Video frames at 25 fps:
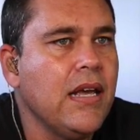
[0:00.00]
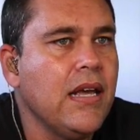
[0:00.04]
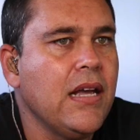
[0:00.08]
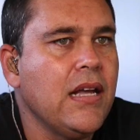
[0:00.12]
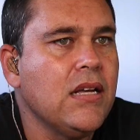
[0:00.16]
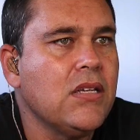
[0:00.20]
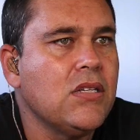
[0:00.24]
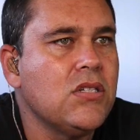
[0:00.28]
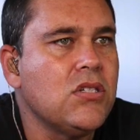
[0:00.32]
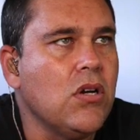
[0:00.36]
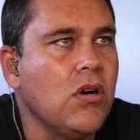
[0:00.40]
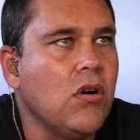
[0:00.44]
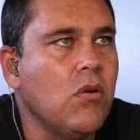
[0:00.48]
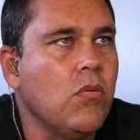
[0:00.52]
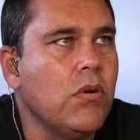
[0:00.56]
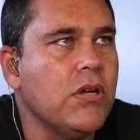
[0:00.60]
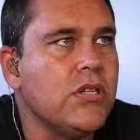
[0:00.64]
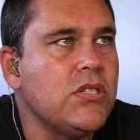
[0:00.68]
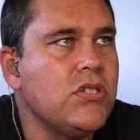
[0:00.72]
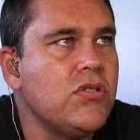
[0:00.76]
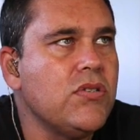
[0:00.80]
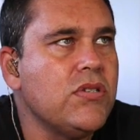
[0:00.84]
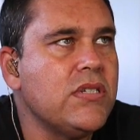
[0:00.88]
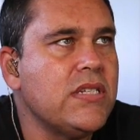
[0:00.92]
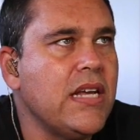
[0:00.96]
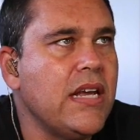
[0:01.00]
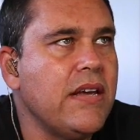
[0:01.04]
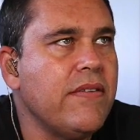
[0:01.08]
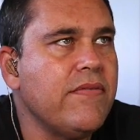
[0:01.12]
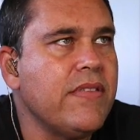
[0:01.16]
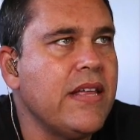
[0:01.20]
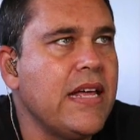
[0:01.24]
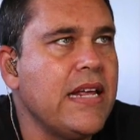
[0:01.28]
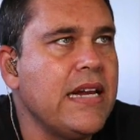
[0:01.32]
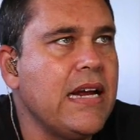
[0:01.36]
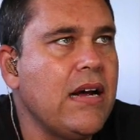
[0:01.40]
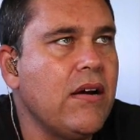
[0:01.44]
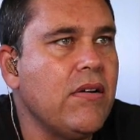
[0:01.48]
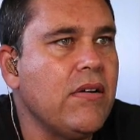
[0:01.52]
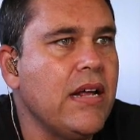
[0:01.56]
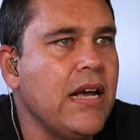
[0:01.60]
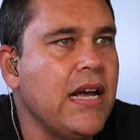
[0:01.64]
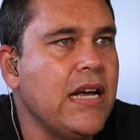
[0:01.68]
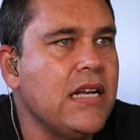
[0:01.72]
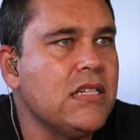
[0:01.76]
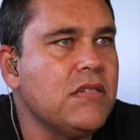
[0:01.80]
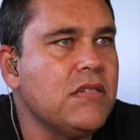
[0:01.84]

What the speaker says: So once you save that out as